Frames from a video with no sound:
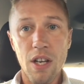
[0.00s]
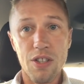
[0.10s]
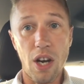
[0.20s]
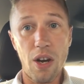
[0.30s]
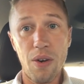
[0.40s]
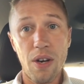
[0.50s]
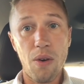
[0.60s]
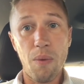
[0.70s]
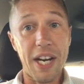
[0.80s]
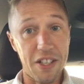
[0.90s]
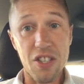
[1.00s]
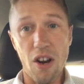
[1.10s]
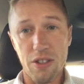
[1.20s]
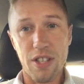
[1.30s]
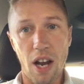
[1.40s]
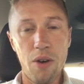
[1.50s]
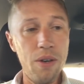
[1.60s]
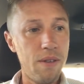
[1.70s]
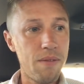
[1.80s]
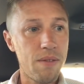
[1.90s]
So we're going to start slow.
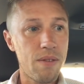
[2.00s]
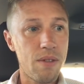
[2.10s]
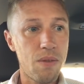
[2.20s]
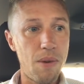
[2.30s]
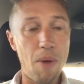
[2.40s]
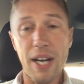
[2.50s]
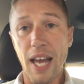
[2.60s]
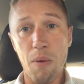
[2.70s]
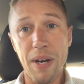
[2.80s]
We might get a